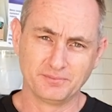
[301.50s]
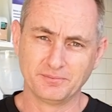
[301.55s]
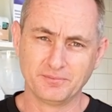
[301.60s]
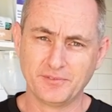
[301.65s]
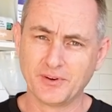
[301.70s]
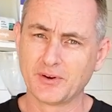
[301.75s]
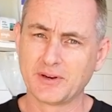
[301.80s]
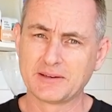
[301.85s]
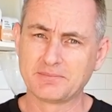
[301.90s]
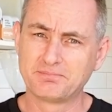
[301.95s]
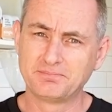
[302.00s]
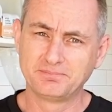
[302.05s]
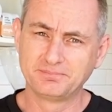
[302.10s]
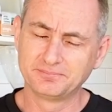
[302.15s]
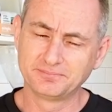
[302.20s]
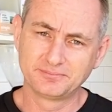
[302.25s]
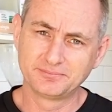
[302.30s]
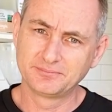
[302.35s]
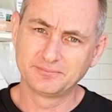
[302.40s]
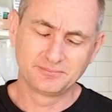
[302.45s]
very
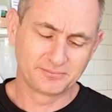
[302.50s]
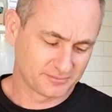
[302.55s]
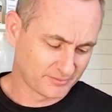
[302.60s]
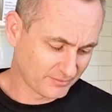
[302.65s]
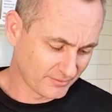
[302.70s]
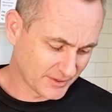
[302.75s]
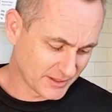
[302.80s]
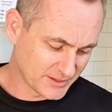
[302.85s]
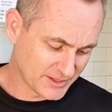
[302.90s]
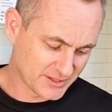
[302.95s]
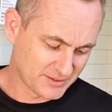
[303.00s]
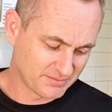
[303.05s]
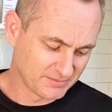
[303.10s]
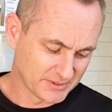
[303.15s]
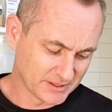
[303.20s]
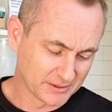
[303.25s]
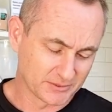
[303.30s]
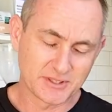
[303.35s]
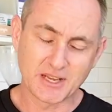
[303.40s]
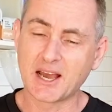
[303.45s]

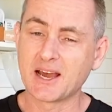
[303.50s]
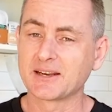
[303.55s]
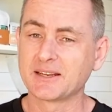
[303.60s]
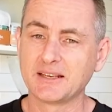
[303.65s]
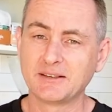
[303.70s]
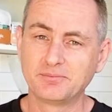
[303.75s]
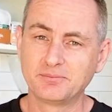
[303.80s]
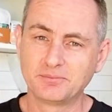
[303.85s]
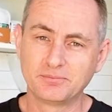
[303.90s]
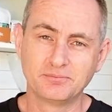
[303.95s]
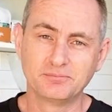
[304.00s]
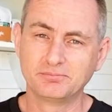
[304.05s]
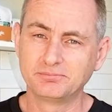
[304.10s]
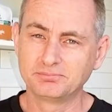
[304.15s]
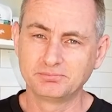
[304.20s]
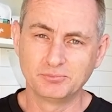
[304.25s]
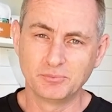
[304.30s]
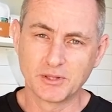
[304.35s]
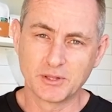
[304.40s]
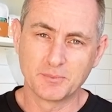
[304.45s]
tarty,
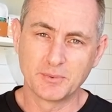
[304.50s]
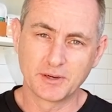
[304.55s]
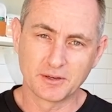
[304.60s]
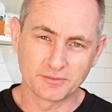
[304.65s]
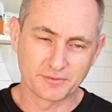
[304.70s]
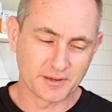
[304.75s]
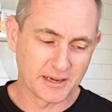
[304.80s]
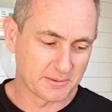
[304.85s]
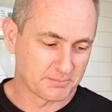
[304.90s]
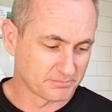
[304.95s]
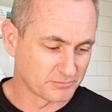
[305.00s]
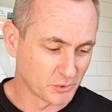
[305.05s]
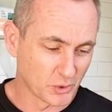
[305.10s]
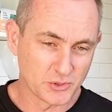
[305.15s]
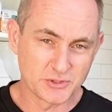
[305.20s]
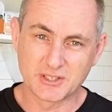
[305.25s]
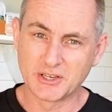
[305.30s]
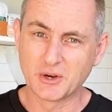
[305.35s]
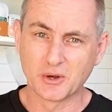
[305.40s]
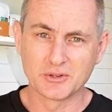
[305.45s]
with a bit of
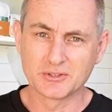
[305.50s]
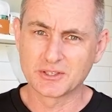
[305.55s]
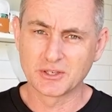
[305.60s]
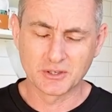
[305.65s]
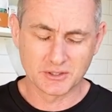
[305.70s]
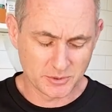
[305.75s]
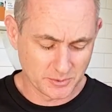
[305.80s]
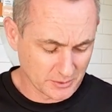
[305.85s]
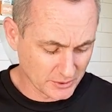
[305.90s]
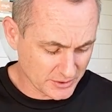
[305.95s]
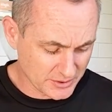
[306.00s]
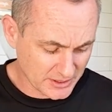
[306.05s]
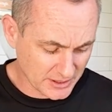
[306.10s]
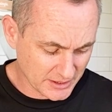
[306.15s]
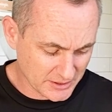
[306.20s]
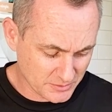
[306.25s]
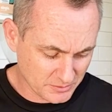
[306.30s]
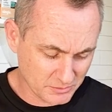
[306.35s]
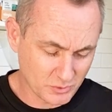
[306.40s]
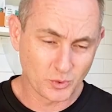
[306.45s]
roasty notes in it. To be honest,
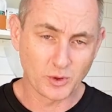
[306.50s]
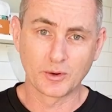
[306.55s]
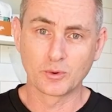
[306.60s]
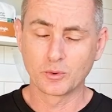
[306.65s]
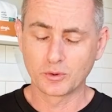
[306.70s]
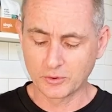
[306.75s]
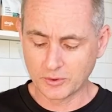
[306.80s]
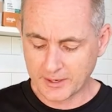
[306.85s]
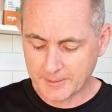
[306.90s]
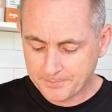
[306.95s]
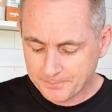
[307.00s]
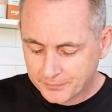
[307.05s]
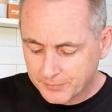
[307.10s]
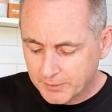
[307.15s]
tastes quite ordinary.